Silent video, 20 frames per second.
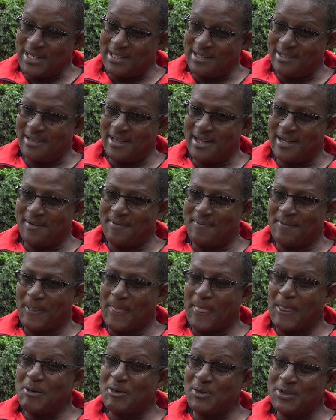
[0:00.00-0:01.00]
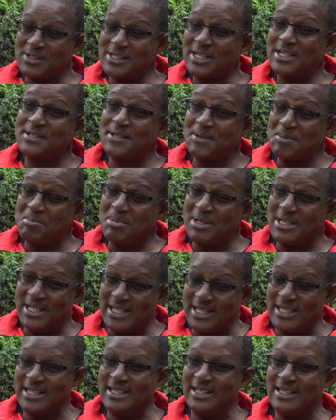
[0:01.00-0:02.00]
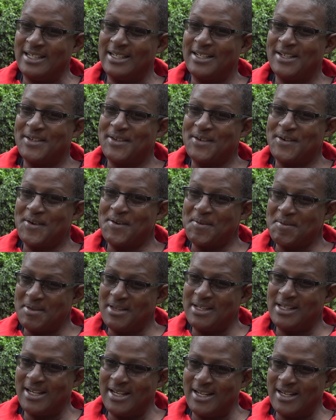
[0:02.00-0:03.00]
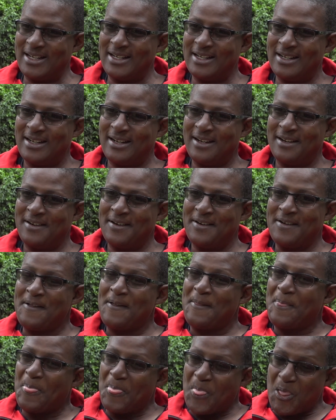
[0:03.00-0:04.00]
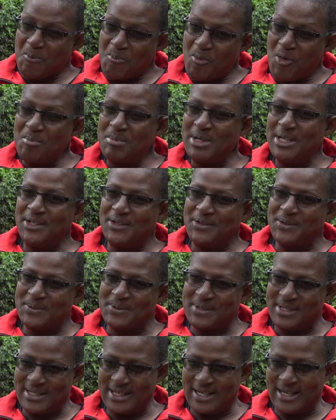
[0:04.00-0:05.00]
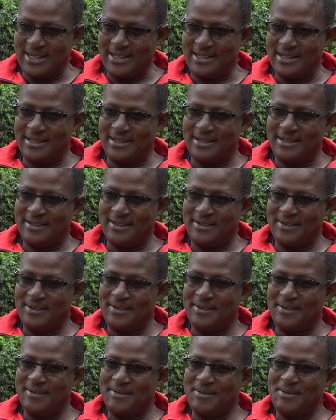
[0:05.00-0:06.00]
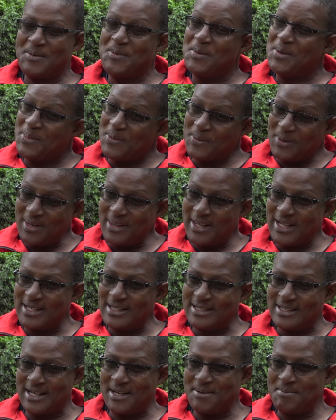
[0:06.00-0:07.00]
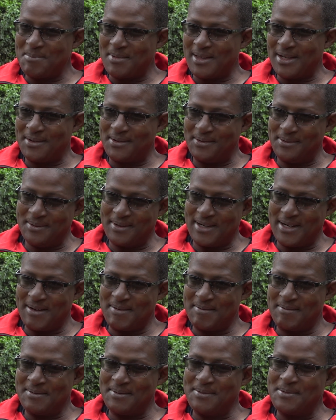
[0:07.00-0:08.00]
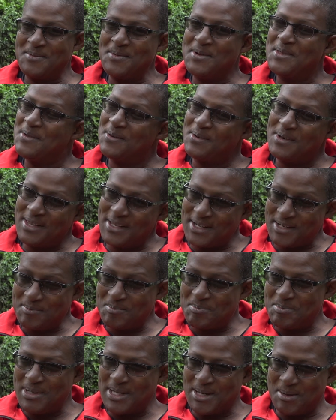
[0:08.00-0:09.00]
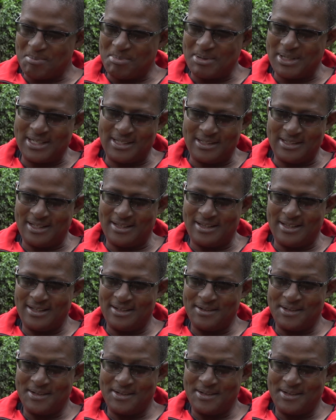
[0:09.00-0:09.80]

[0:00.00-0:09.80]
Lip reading: right there, because that's the beginning of the end. The moment you start, with all that time that you have, with all that peer pressure